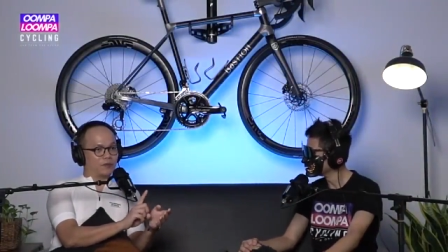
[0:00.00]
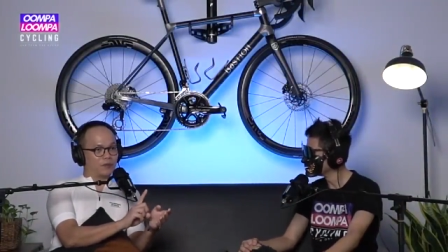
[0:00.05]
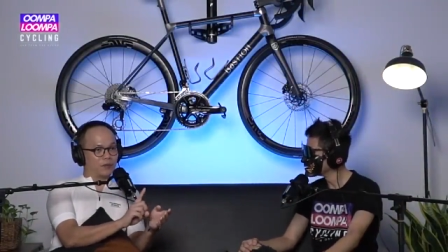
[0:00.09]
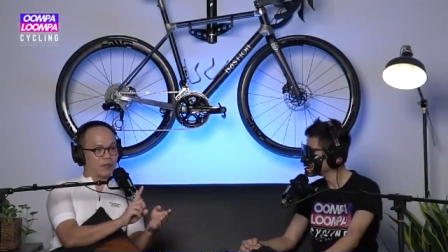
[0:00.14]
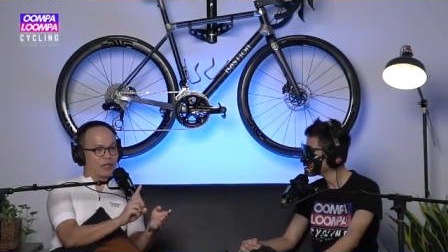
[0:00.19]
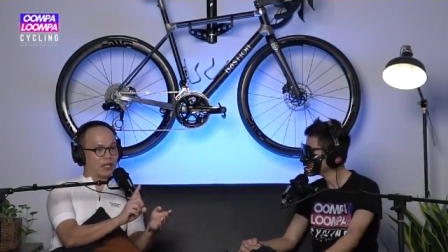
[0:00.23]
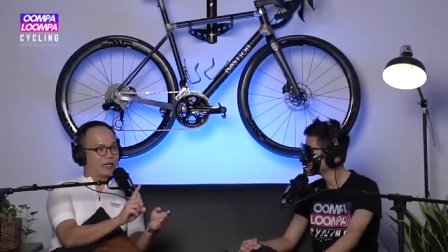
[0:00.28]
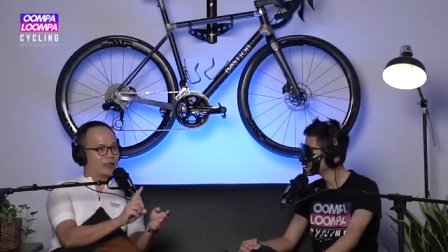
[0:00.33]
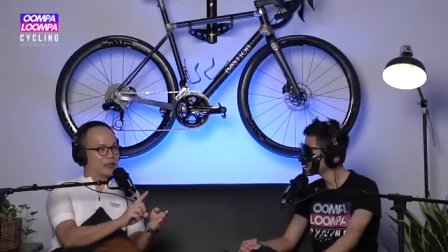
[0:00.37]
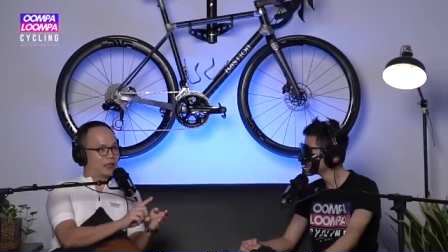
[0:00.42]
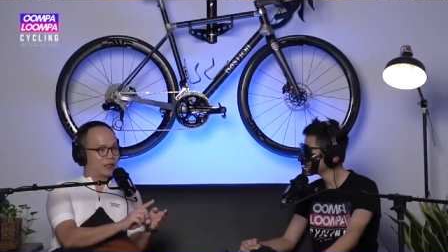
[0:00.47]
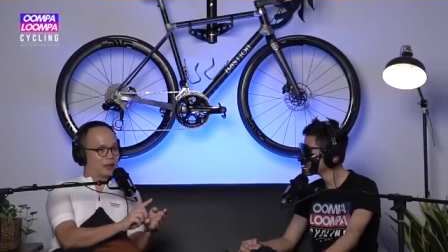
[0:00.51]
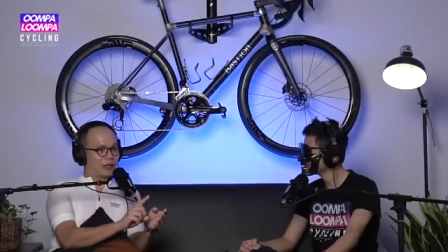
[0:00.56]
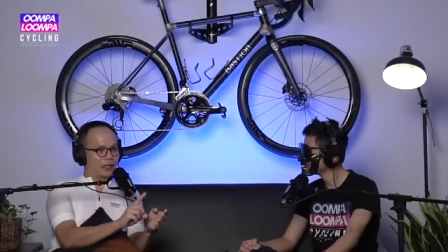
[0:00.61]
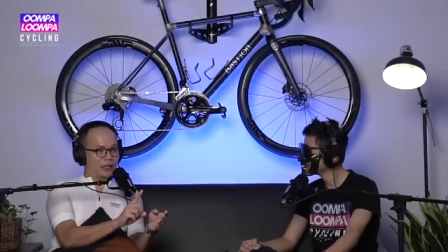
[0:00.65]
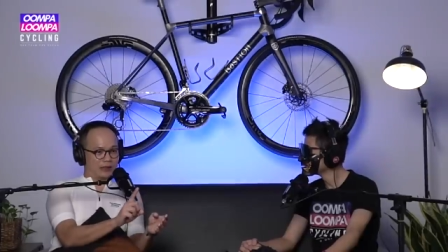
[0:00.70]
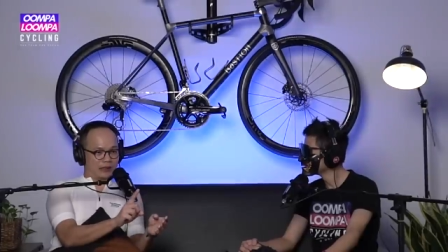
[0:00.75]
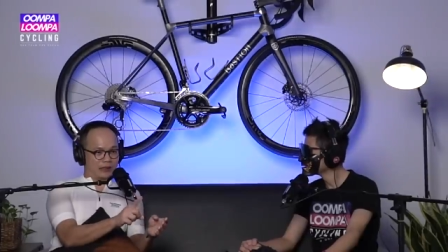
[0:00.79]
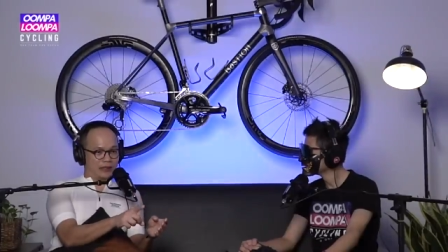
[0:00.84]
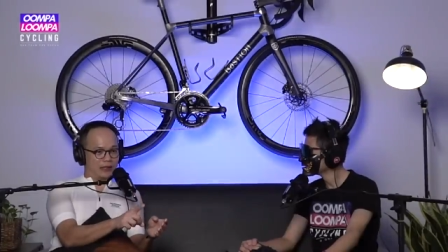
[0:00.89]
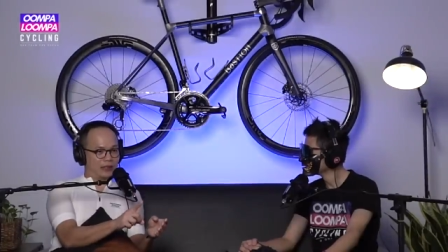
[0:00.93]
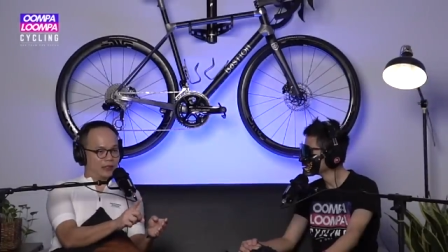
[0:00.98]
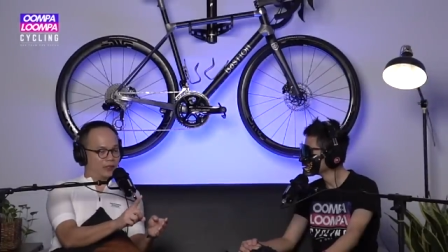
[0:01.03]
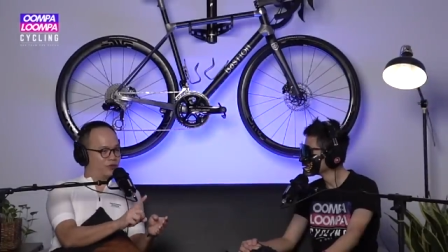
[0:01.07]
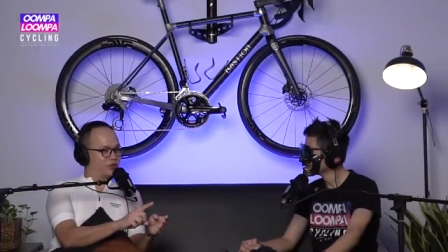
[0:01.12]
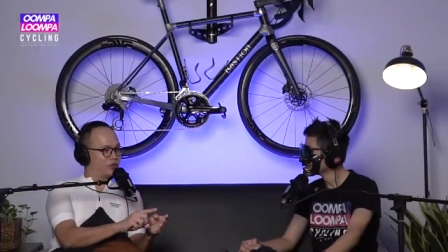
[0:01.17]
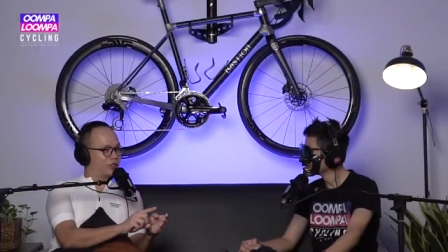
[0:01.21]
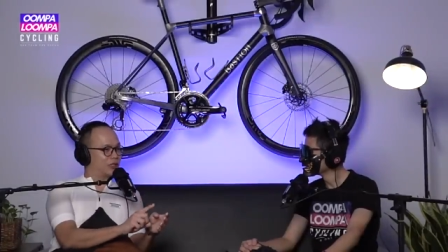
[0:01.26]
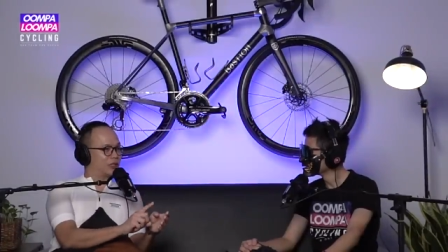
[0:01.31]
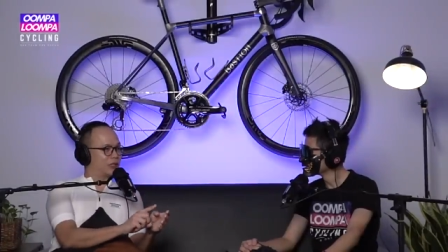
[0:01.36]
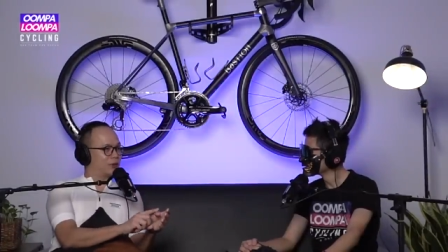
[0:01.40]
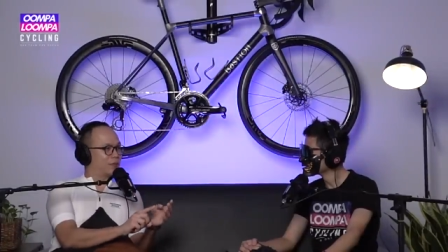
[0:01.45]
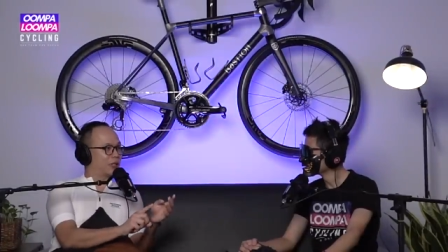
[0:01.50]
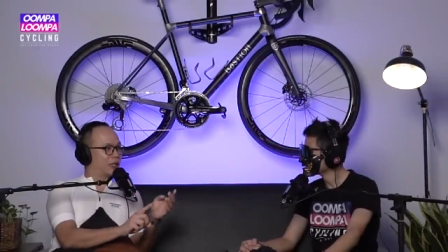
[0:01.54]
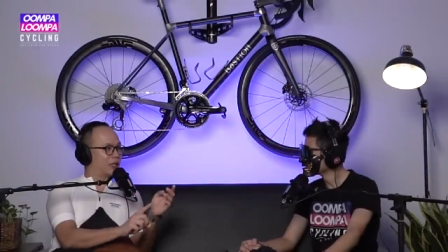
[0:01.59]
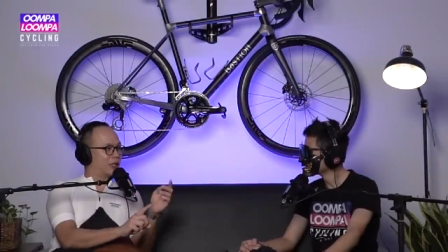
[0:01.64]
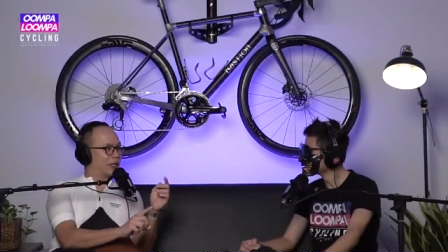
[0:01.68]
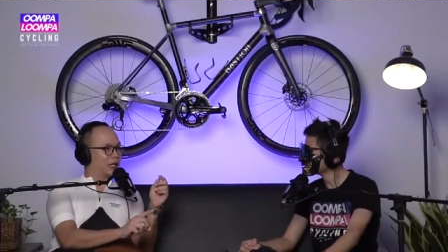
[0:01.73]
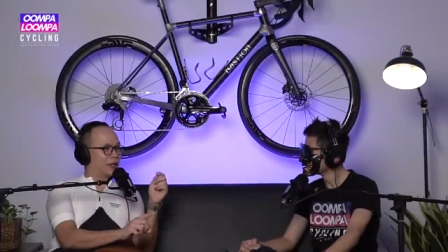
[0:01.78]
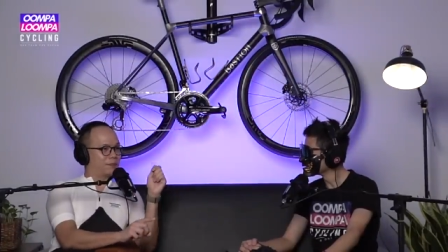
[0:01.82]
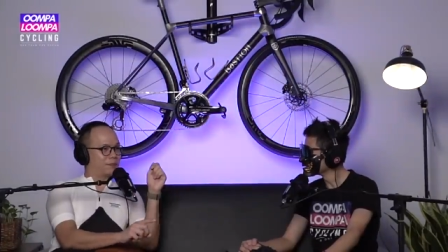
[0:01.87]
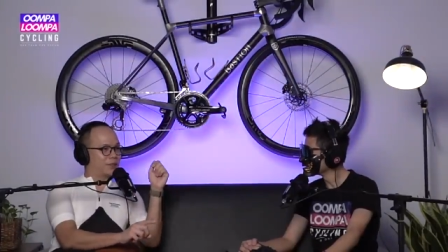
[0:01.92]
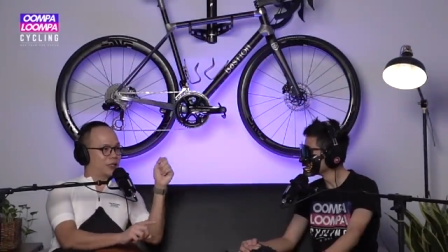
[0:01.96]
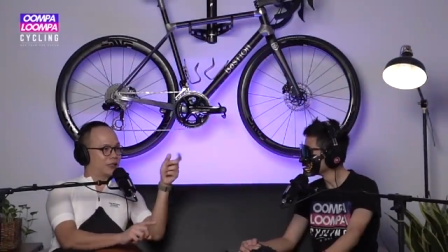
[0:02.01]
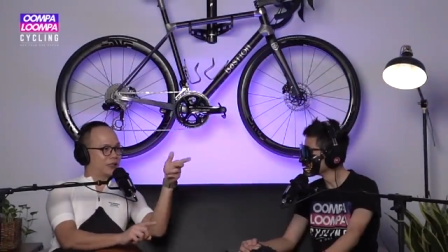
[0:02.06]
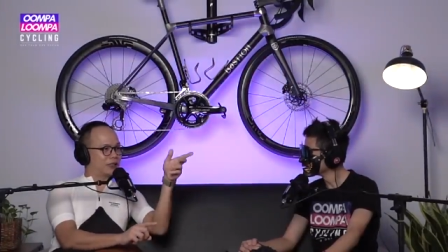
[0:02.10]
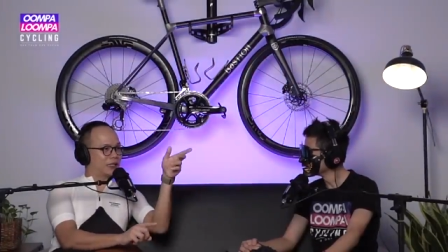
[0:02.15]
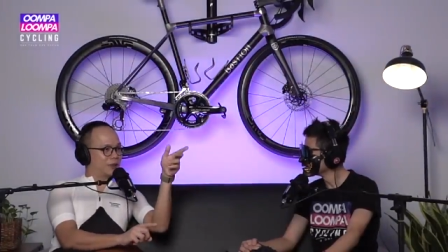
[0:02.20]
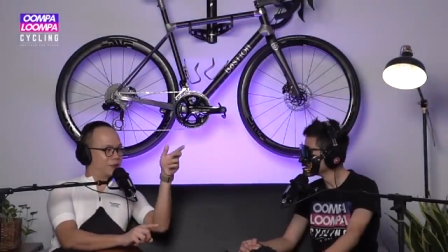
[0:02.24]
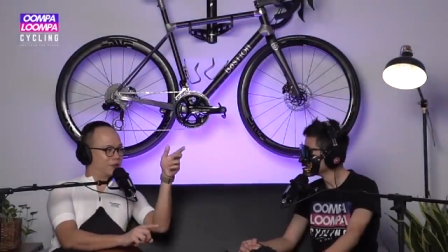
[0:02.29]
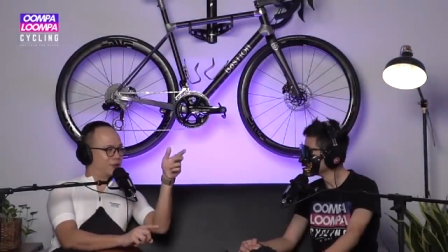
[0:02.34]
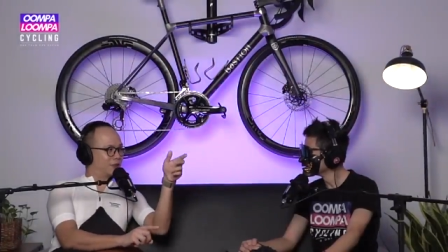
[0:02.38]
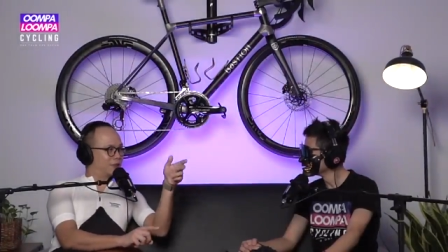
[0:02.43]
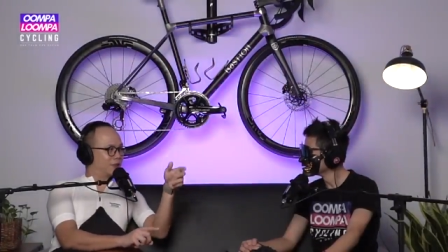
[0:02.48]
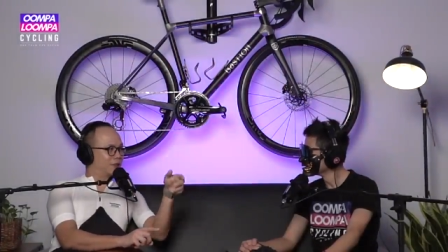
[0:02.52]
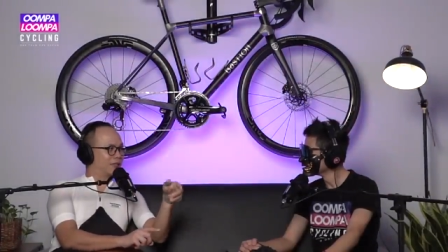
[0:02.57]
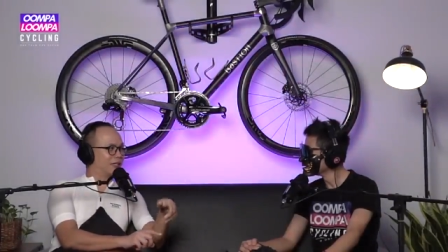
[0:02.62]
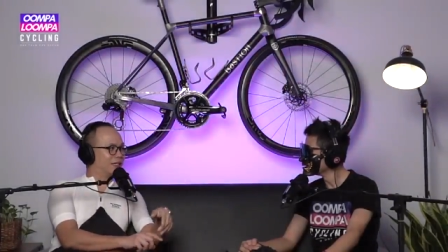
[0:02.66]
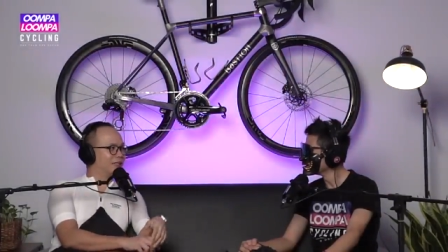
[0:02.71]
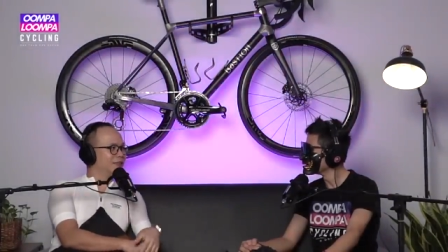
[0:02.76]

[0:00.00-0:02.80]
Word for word: Weekends, uh, I see interesting bike. Mm. I hmm. pass them your name card.